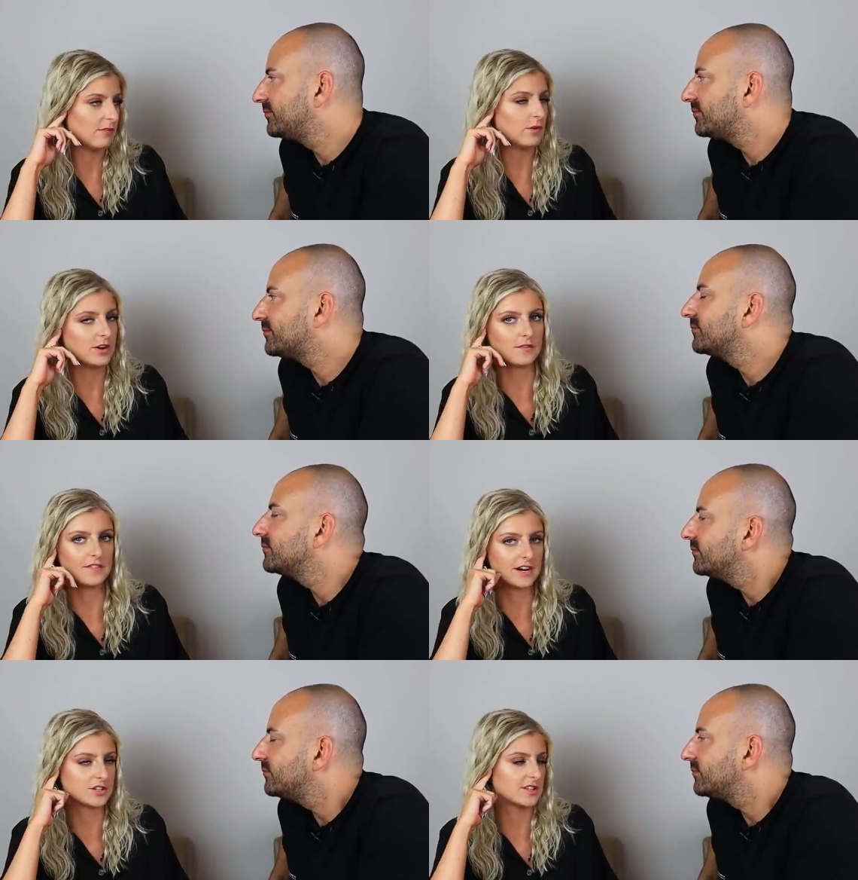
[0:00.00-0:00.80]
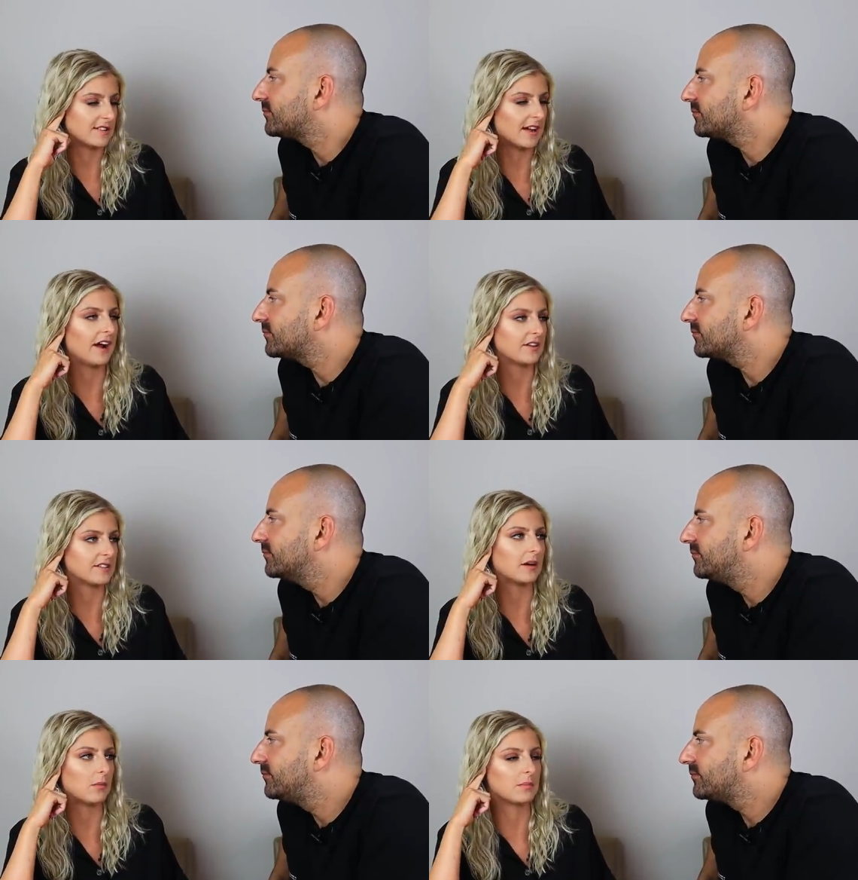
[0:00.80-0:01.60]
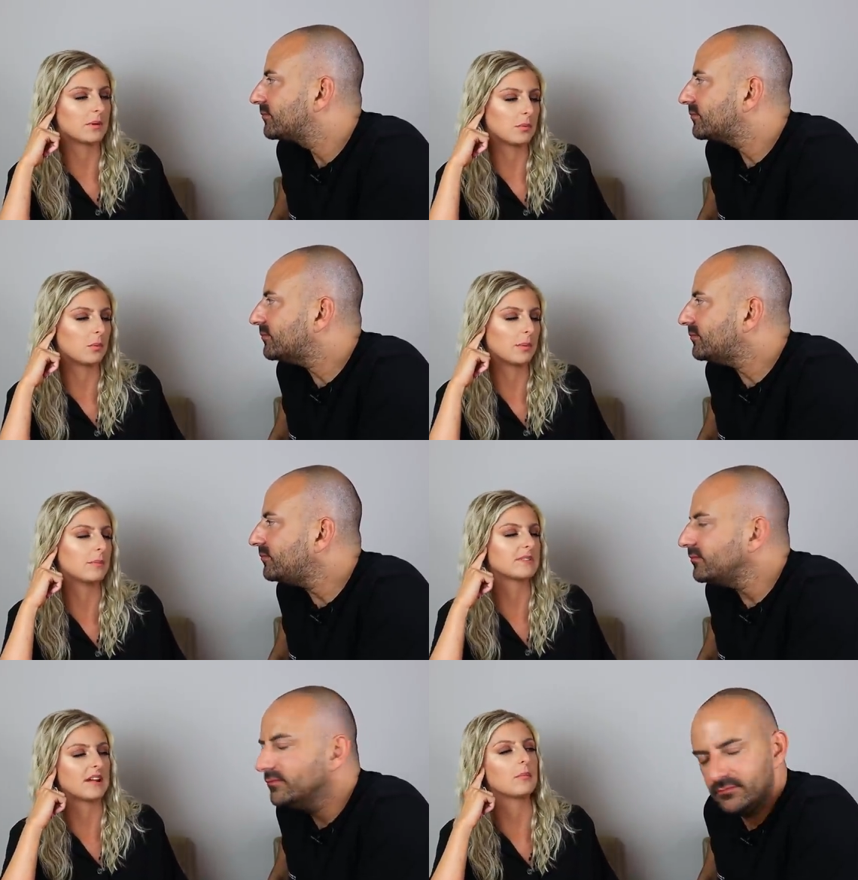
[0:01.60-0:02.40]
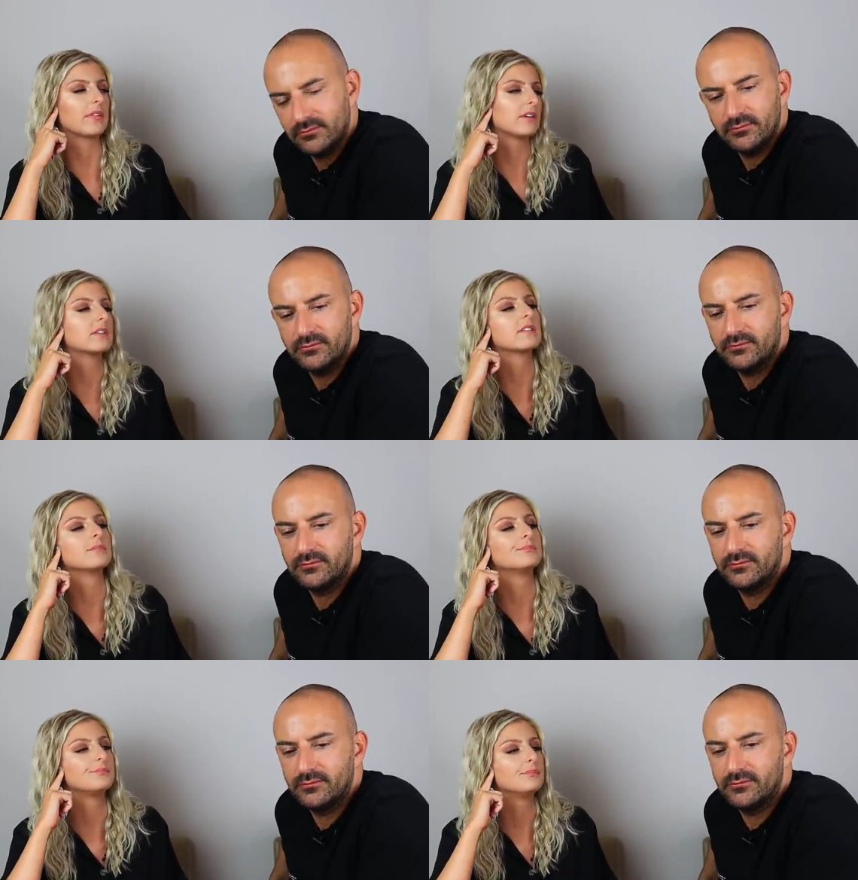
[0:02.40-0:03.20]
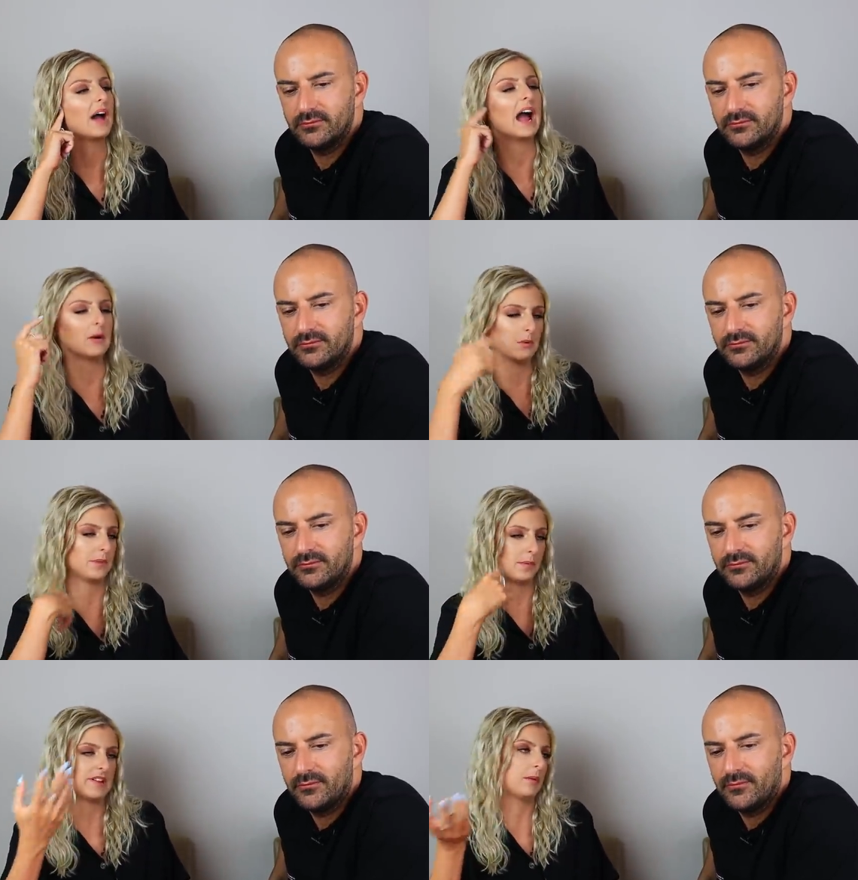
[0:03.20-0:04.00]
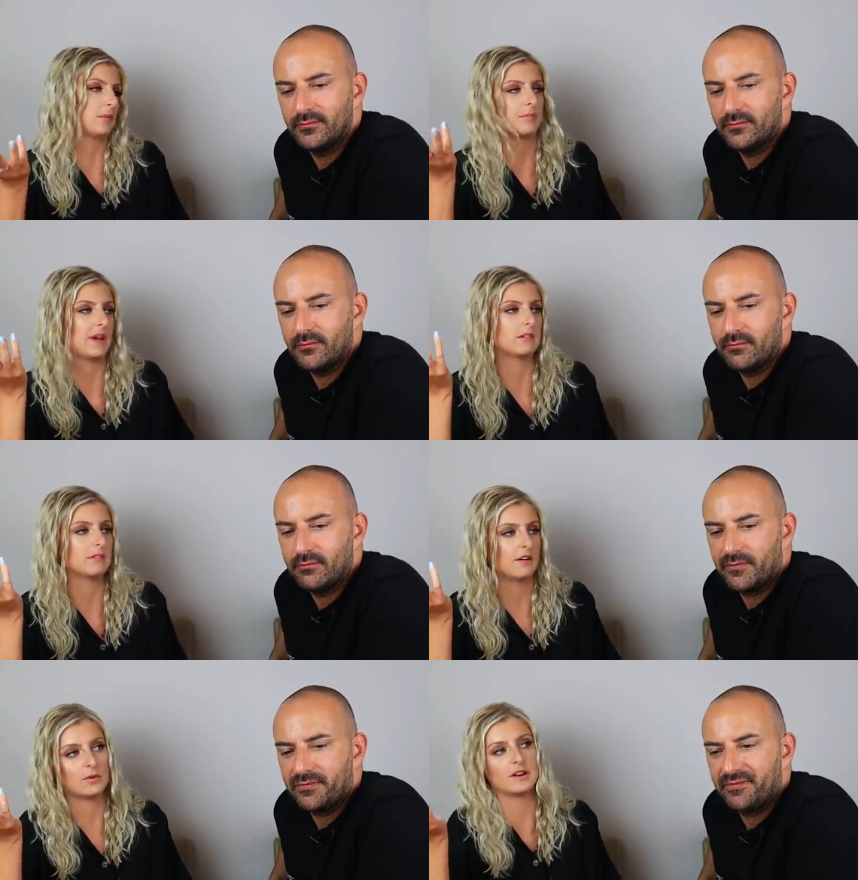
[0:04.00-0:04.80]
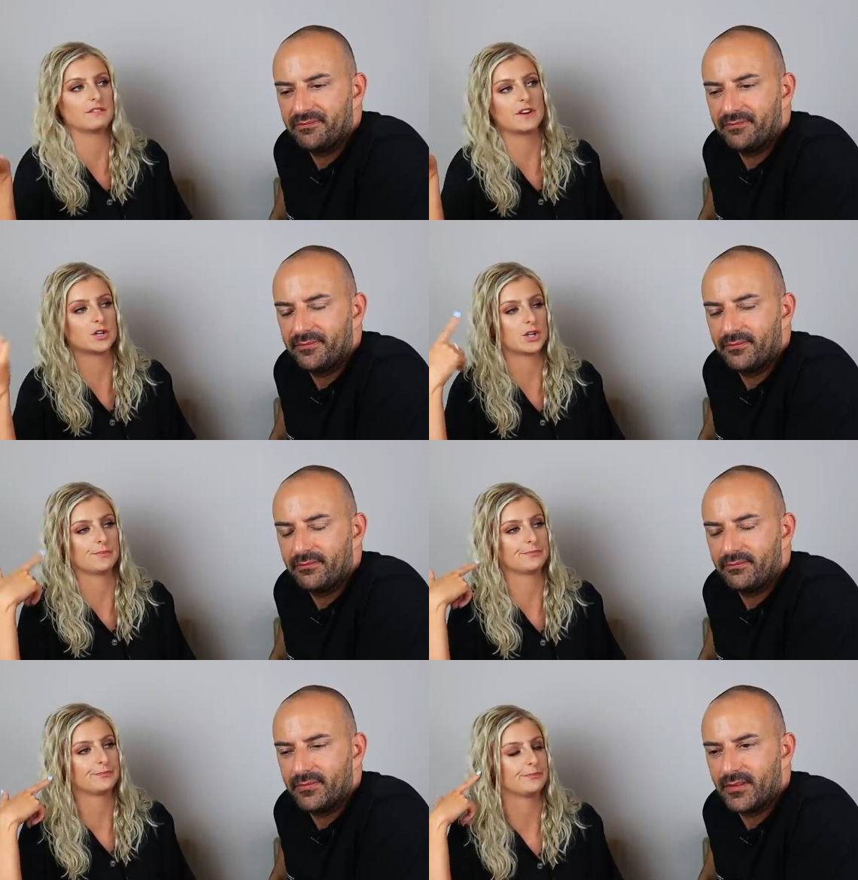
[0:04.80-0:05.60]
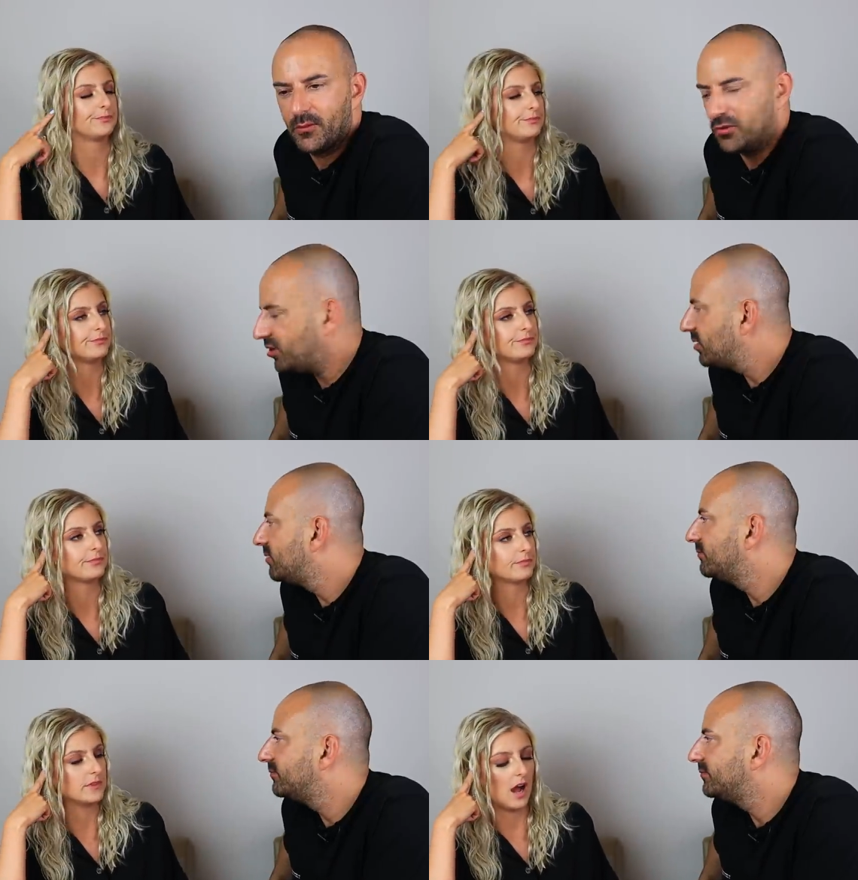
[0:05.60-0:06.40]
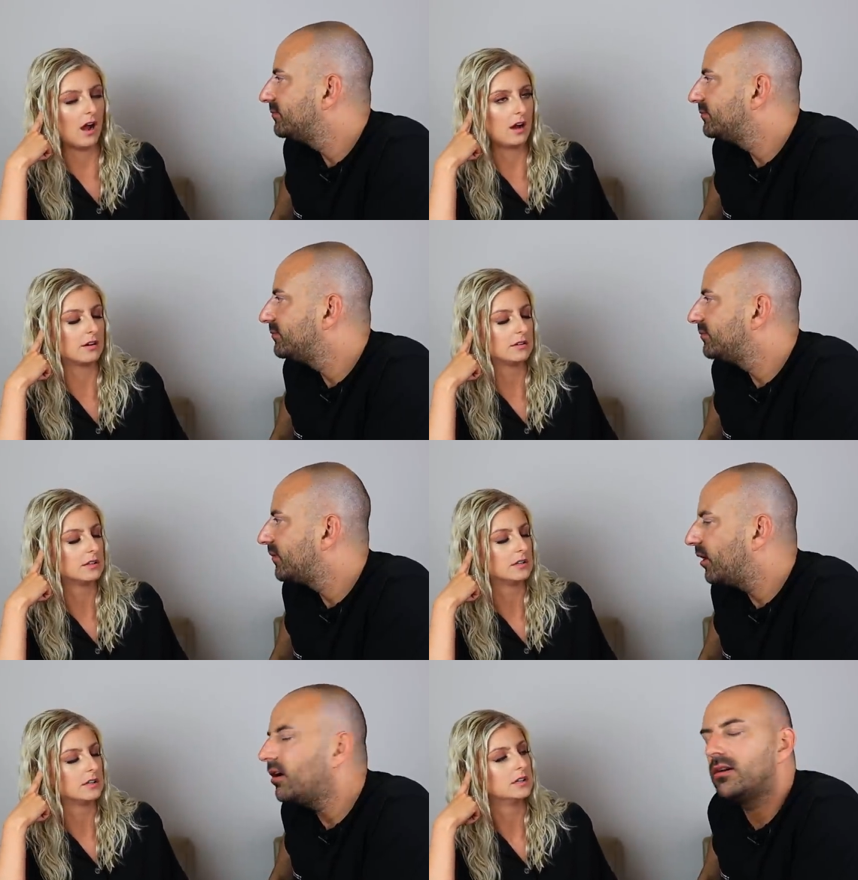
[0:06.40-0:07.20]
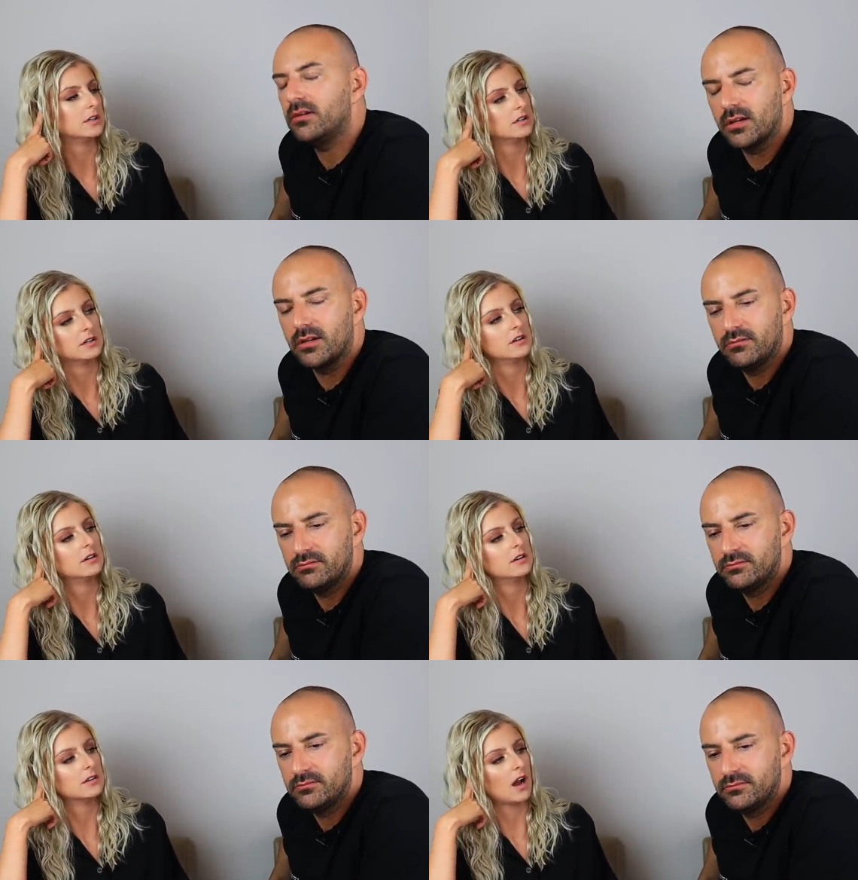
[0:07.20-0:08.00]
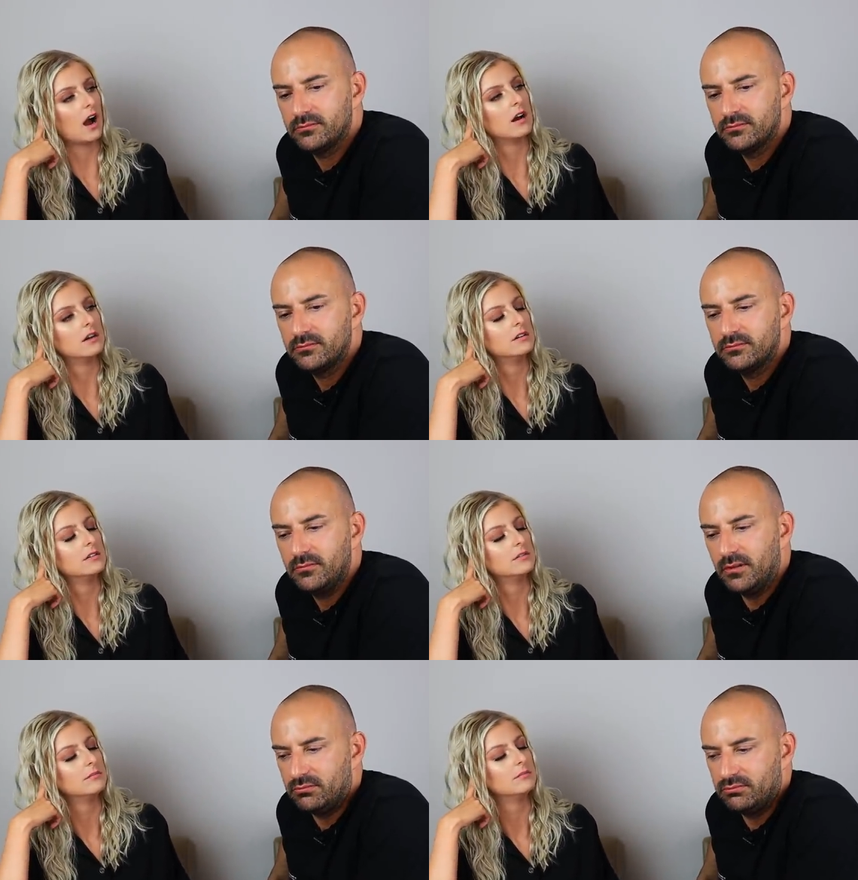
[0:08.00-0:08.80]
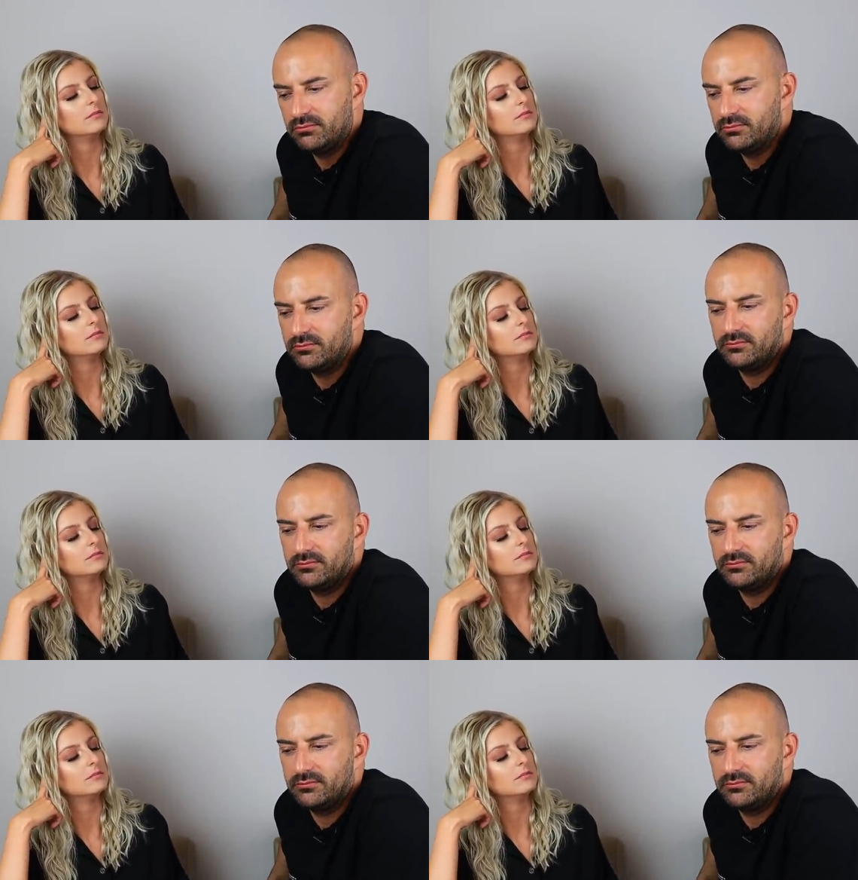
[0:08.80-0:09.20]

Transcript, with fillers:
Speaker 1: if we don't finish this, I understand why people would be upset with us. I would be upset with me if we didn't finish it.
Speaker 2: Would you?
Speaker 1: Yeah.
Speaker 2: Oh, okay.
Speaker 1: Yeah.
Speaker 2: Well.